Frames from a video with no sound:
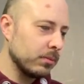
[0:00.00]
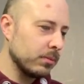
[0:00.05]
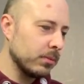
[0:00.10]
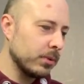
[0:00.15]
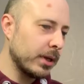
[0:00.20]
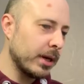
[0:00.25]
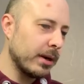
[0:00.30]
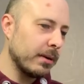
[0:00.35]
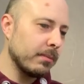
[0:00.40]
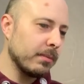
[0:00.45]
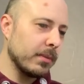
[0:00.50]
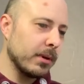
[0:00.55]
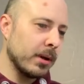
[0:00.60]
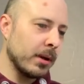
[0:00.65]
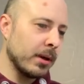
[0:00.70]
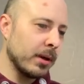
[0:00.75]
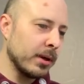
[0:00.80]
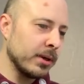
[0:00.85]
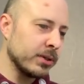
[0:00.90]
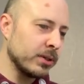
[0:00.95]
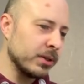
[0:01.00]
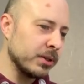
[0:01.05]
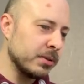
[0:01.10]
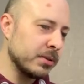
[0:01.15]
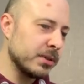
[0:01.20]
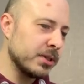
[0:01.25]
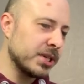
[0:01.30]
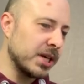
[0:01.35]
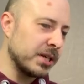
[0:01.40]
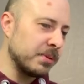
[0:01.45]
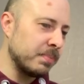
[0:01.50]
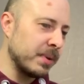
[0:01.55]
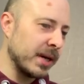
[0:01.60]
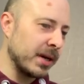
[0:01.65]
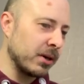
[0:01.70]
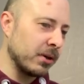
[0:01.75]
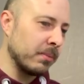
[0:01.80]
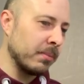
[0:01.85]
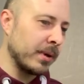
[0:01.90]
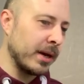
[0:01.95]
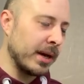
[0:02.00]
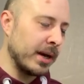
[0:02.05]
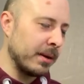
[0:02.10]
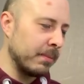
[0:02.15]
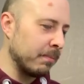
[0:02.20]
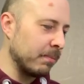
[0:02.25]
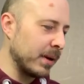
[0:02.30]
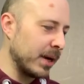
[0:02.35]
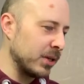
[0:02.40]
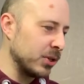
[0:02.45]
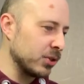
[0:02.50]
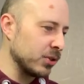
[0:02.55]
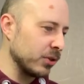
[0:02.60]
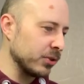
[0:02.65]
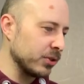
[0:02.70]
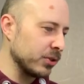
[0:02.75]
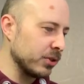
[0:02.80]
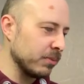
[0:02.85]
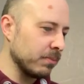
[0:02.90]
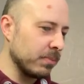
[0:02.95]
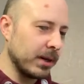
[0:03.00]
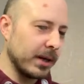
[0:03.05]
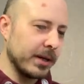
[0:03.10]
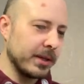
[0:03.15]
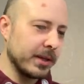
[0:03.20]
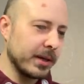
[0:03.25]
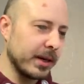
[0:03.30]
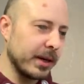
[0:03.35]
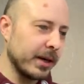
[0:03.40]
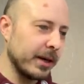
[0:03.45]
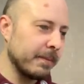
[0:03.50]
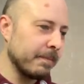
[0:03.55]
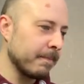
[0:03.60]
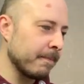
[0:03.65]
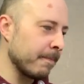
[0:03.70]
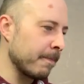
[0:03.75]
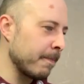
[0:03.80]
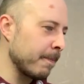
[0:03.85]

Yeah, so it's Jez Bickham and Ben Johnson playing the game.